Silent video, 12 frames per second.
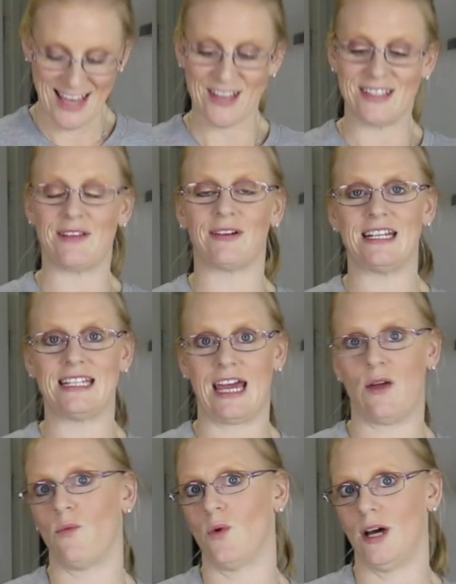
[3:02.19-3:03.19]
So we're going to
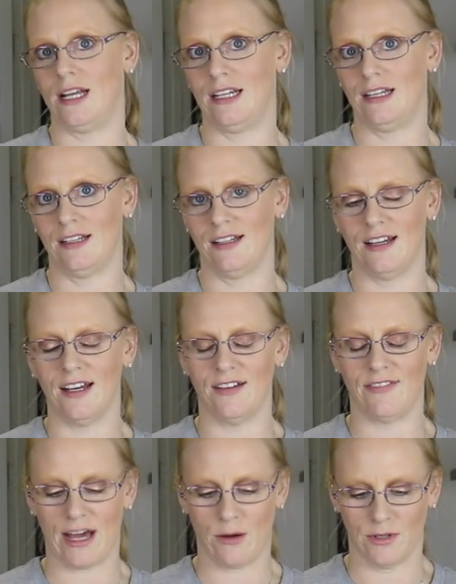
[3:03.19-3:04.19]
take one
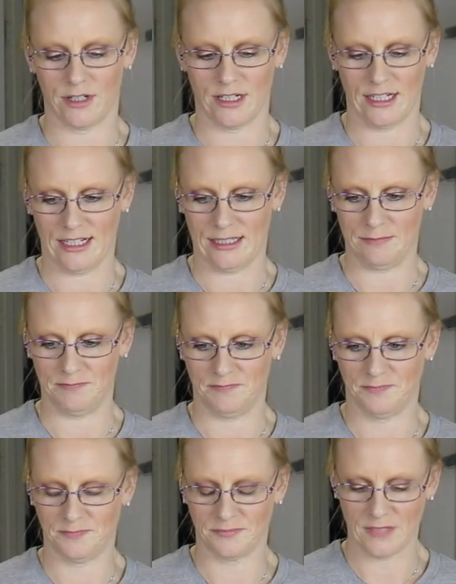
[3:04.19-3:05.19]
of our
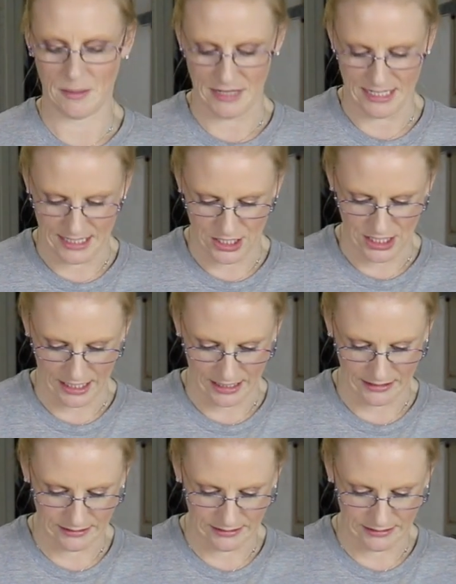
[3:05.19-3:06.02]
pieces of chicken